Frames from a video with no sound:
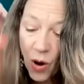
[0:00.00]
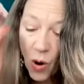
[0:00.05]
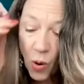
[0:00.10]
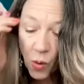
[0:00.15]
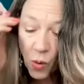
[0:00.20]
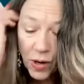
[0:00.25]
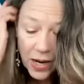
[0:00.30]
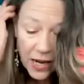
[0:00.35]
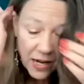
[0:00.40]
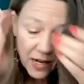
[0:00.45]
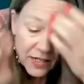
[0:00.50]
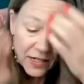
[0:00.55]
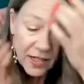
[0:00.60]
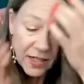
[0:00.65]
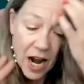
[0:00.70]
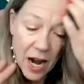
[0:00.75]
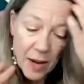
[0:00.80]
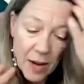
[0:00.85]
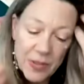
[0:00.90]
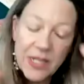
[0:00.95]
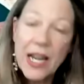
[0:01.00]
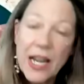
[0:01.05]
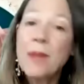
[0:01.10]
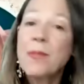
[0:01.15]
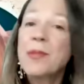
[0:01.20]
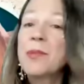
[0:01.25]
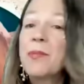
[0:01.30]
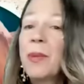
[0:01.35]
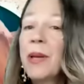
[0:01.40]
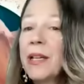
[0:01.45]
Oh,
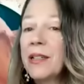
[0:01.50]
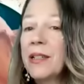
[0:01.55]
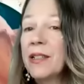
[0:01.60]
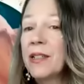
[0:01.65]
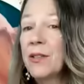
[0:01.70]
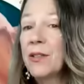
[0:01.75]
timestamps pinned